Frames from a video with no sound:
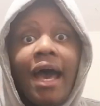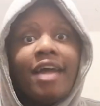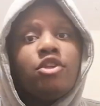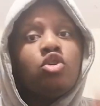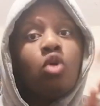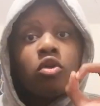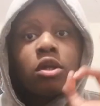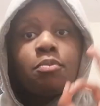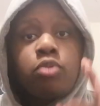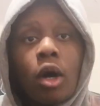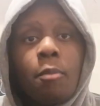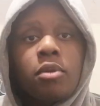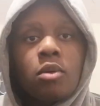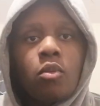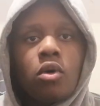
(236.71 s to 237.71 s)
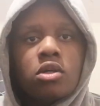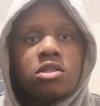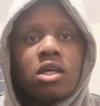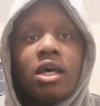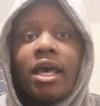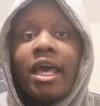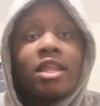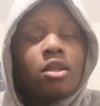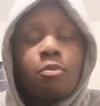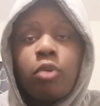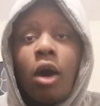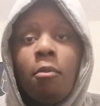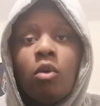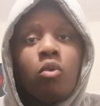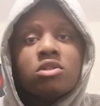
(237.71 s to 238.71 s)
And you know what the problem was? The
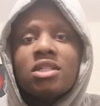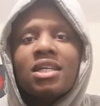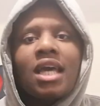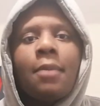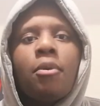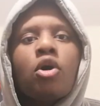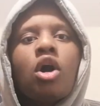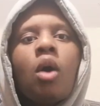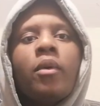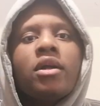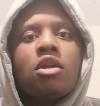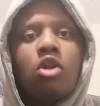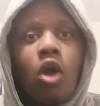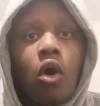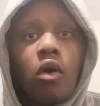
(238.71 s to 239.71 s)
problem wasn't Kepa going